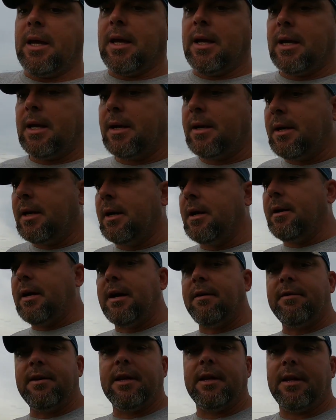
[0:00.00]
And
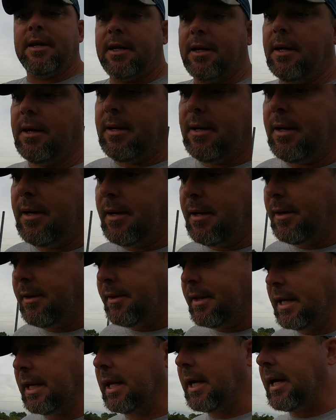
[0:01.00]
evidently
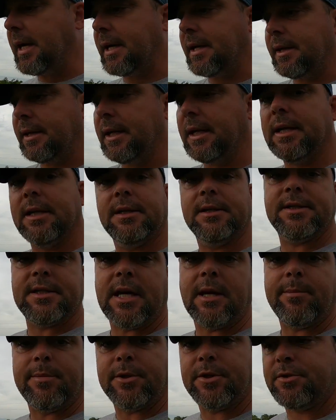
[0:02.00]
they like Leland
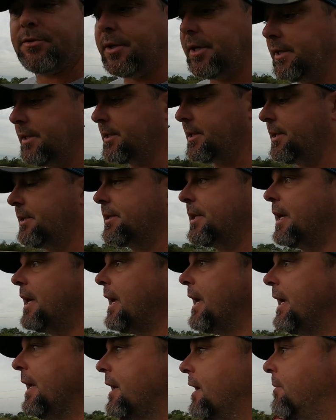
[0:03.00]
cypress trees because they
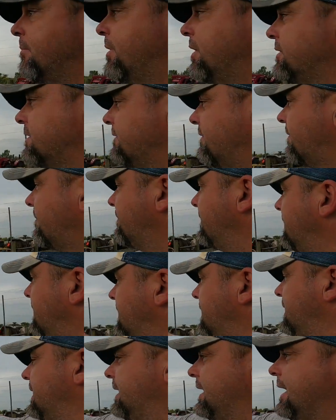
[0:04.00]
ate a bunch of them,
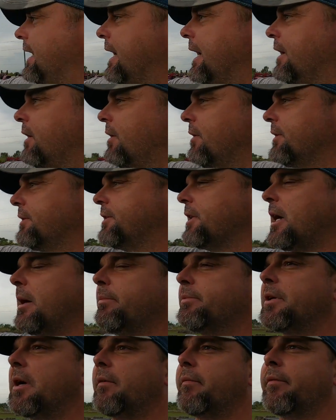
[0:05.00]
ate all the
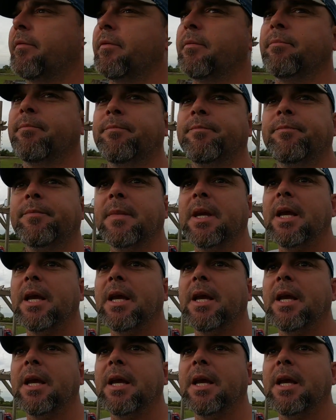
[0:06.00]
tops off of them.